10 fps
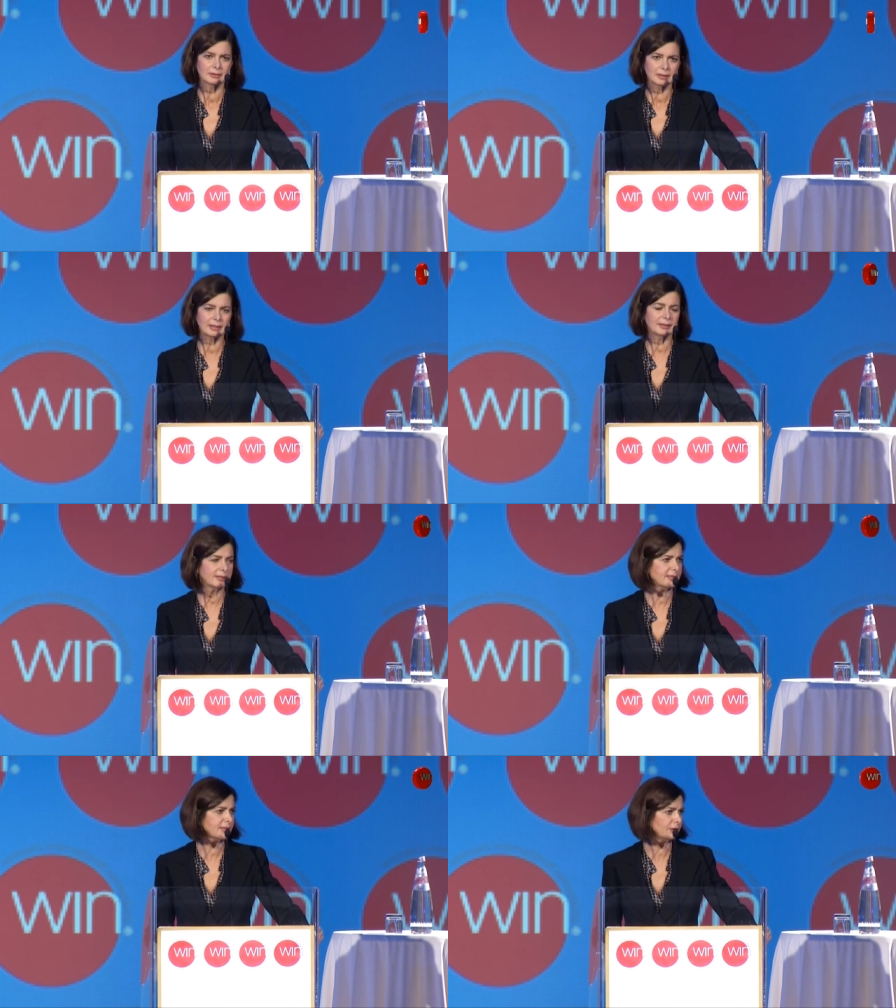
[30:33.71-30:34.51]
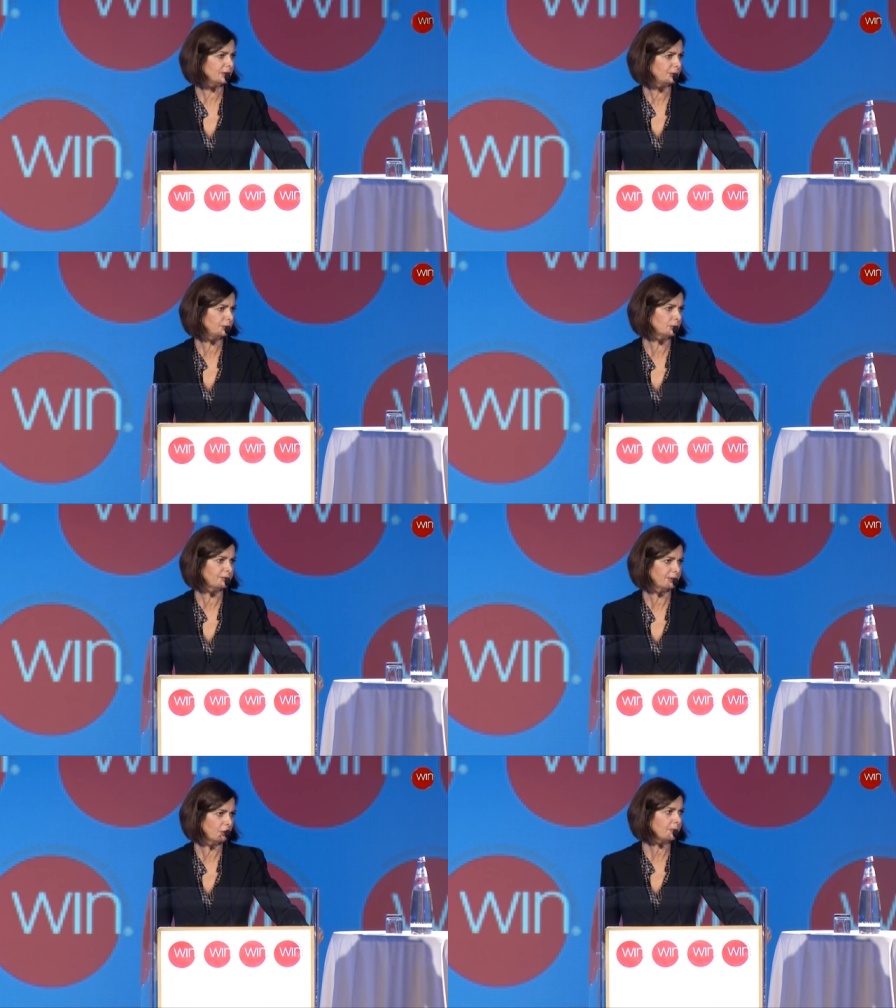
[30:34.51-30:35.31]
And this is not a new
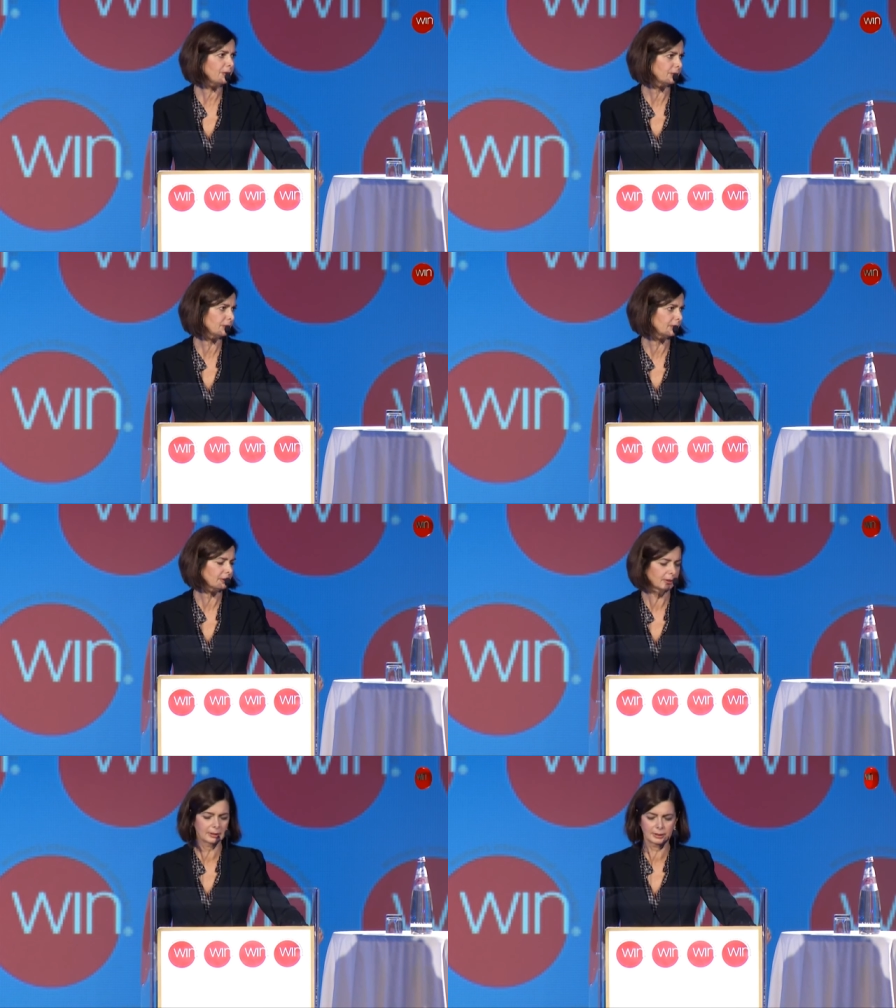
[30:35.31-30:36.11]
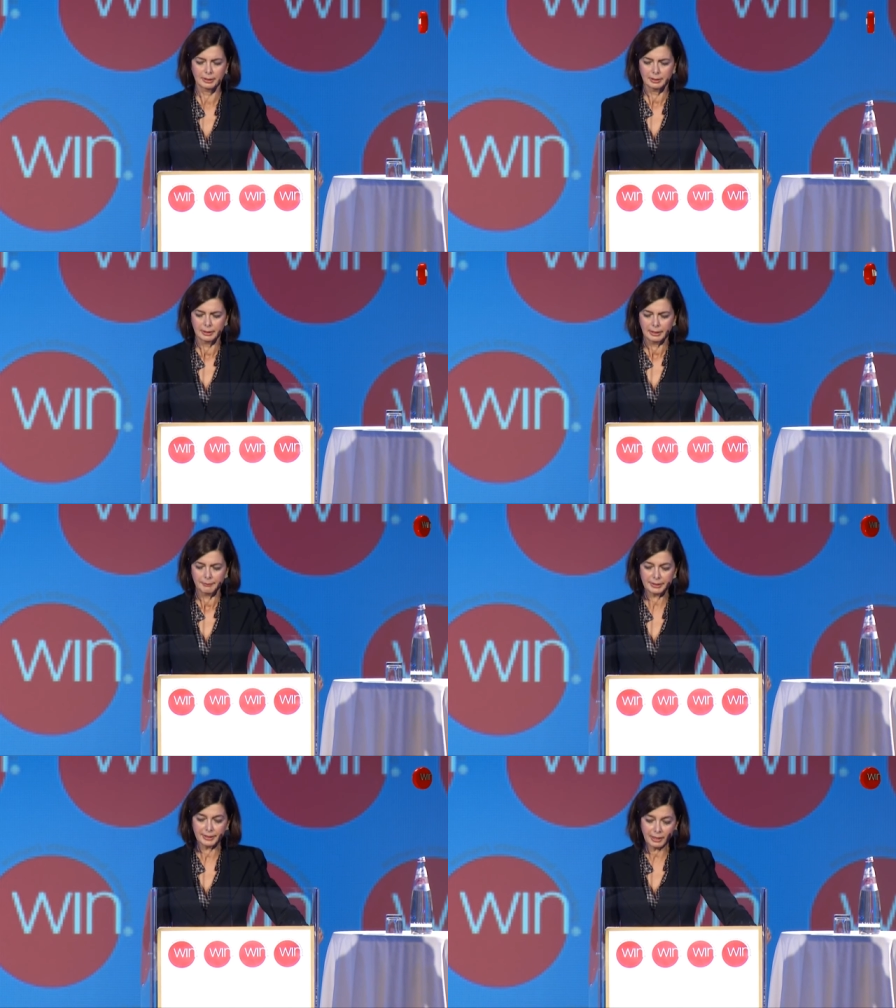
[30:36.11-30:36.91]
phenomenon.
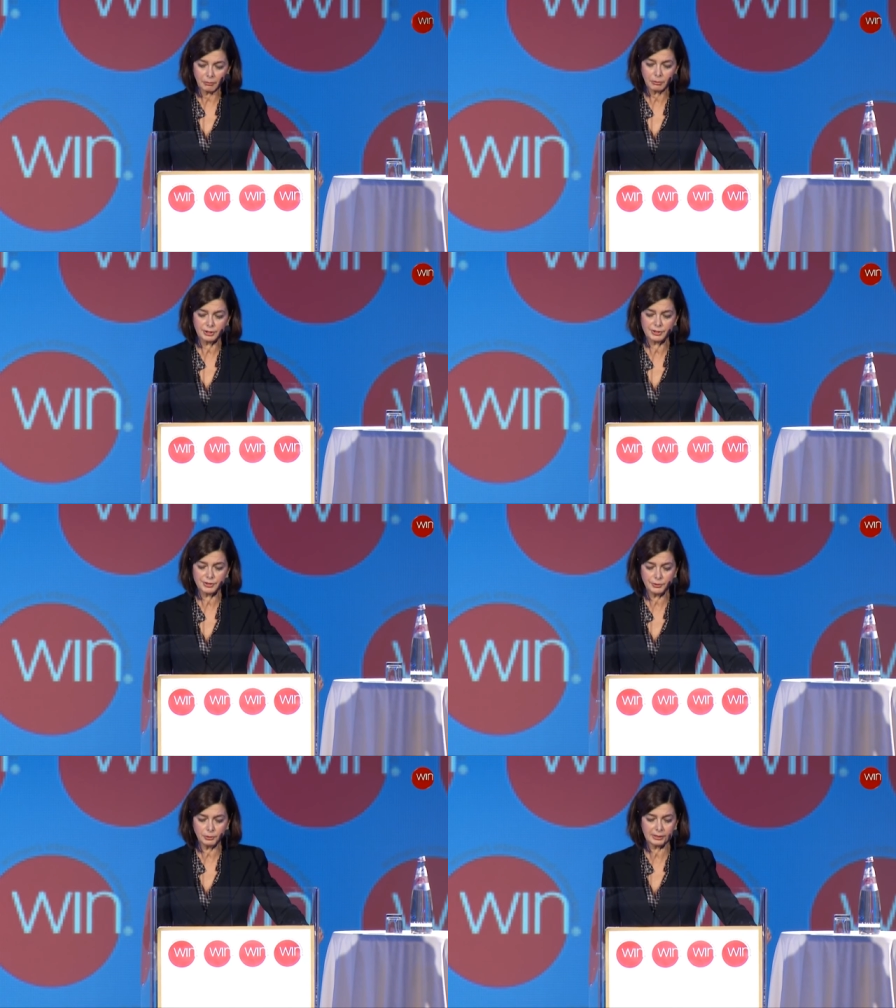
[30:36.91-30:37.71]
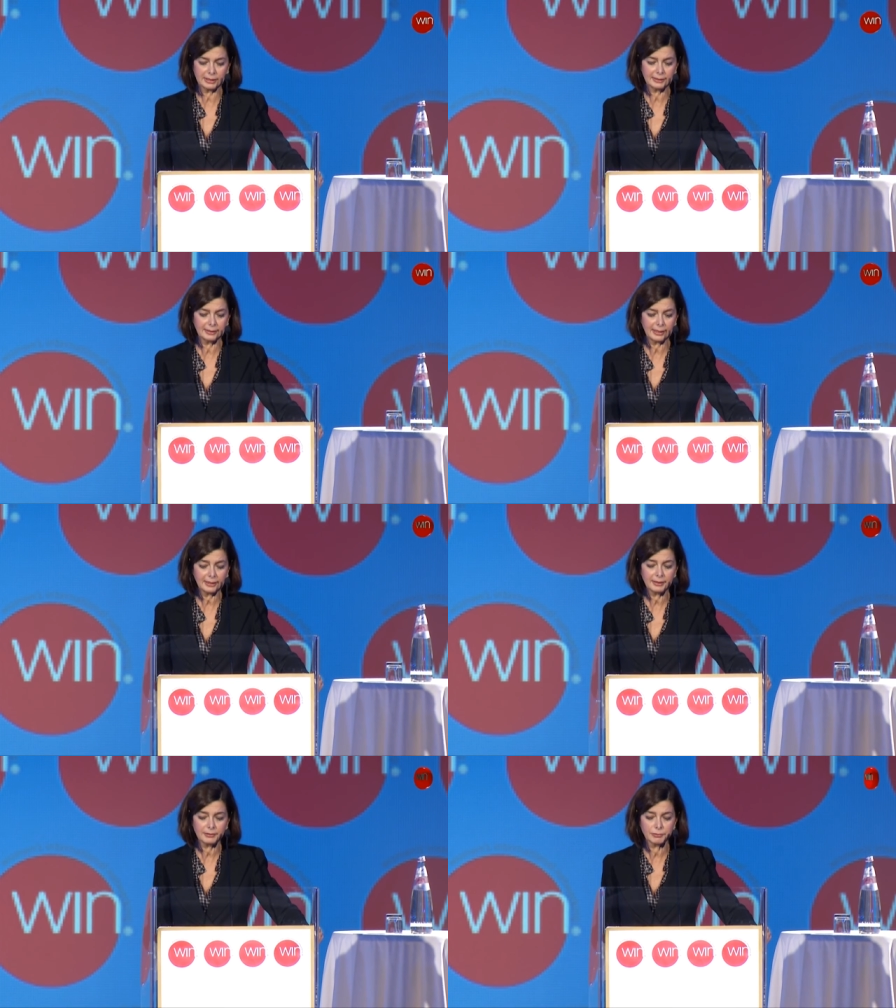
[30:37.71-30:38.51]
But now what is new is that
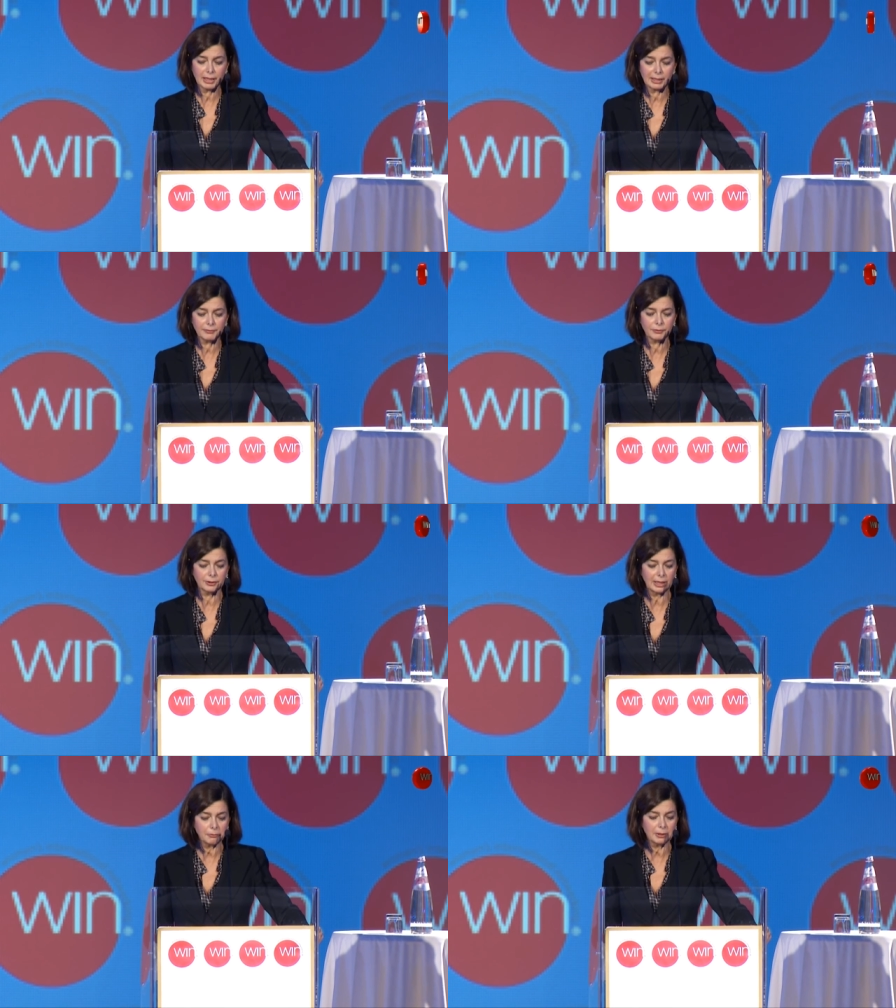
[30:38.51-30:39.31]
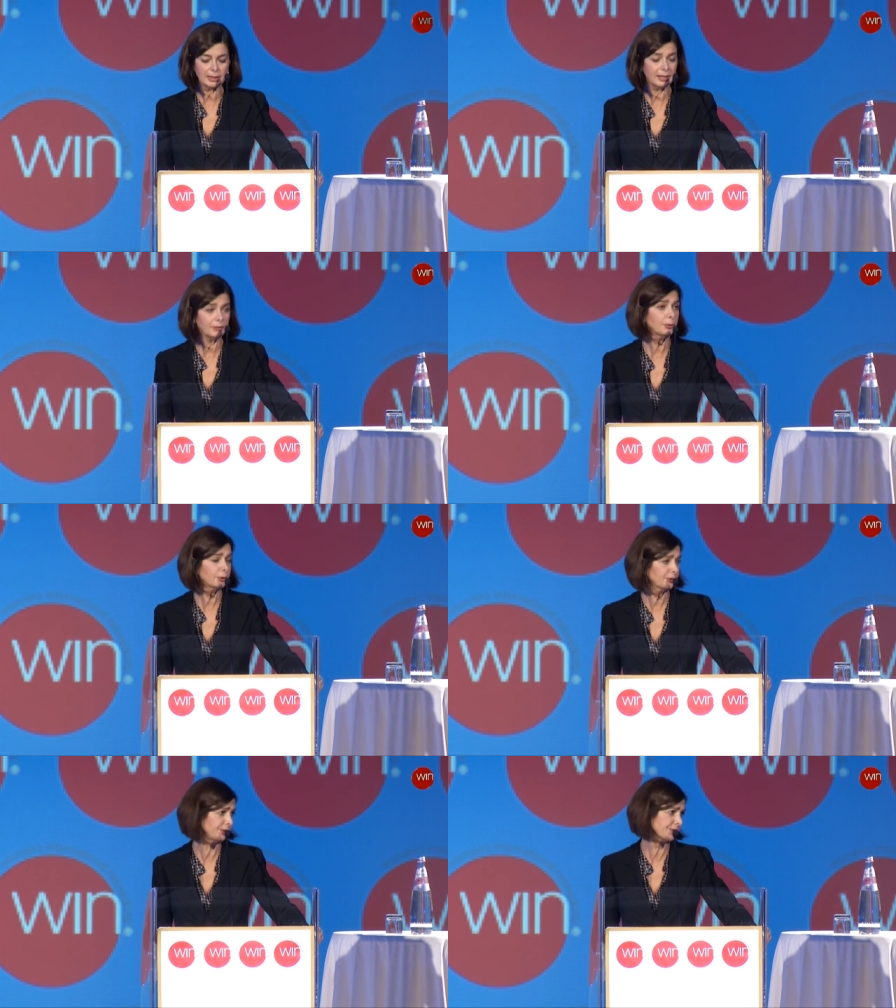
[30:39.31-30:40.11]
they arrive on our land
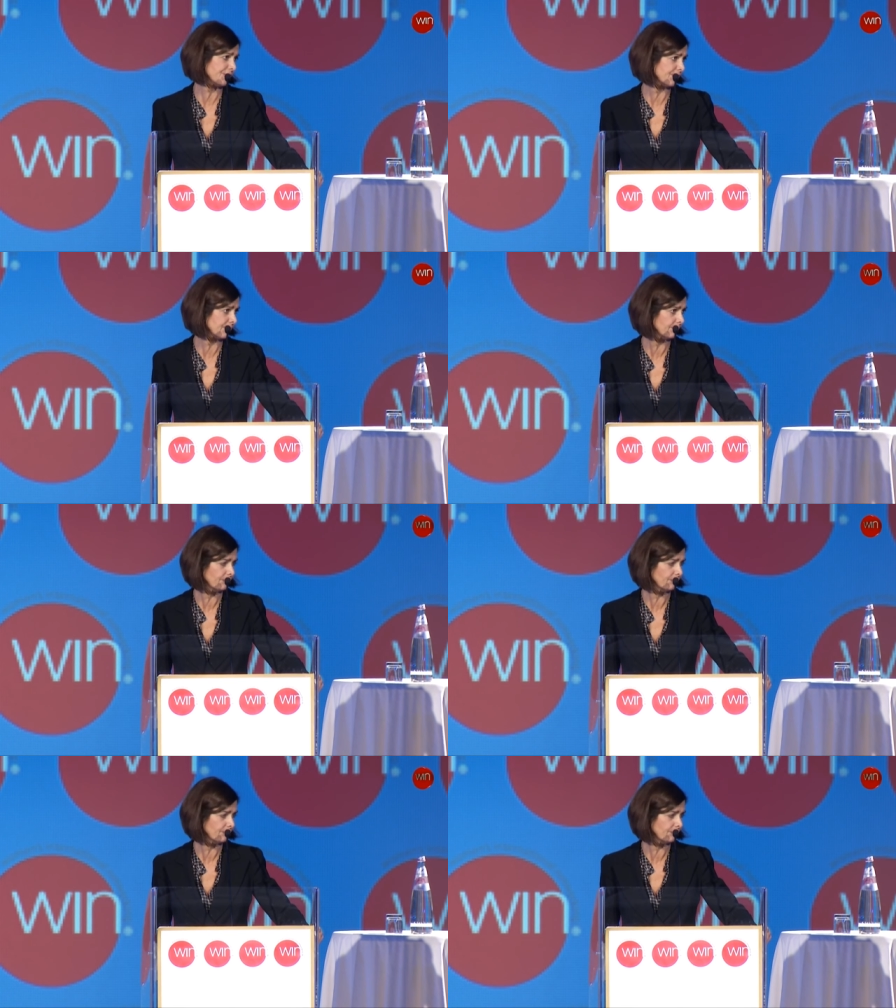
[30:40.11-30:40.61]
borders.